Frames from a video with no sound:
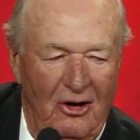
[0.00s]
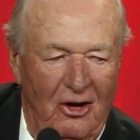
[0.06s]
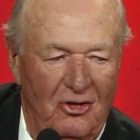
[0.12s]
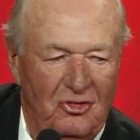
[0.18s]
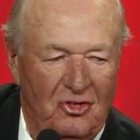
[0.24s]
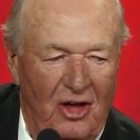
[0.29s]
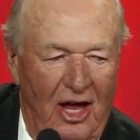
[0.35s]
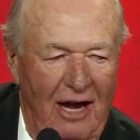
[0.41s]
that
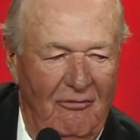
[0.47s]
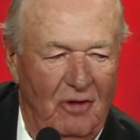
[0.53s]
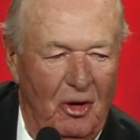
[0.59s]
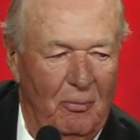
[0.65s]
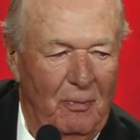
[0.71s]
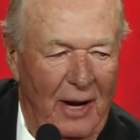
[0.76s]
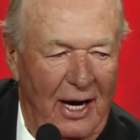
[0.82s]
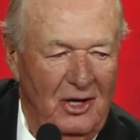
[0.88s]
saved
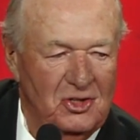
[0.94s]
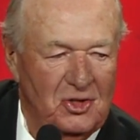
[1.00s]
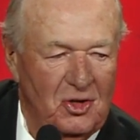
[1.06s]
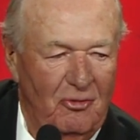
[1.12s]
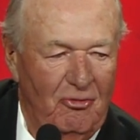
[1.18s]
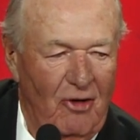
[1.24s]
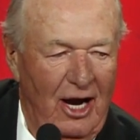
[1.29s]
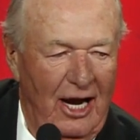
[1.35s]
the
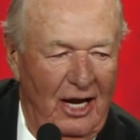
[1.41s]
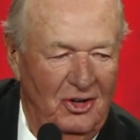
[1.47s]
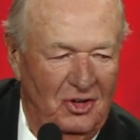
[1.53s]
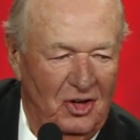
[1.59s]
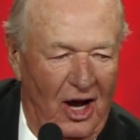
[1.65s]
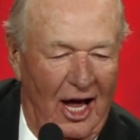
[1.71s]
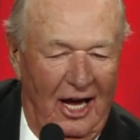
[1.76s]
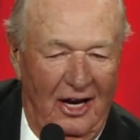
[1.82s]
Pacer
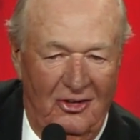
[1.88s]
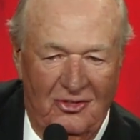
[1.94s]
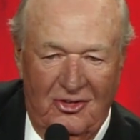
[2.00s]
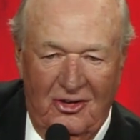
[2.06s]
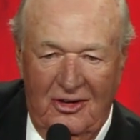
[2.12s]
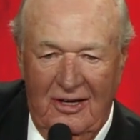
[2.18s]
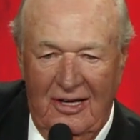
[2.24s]
franchise.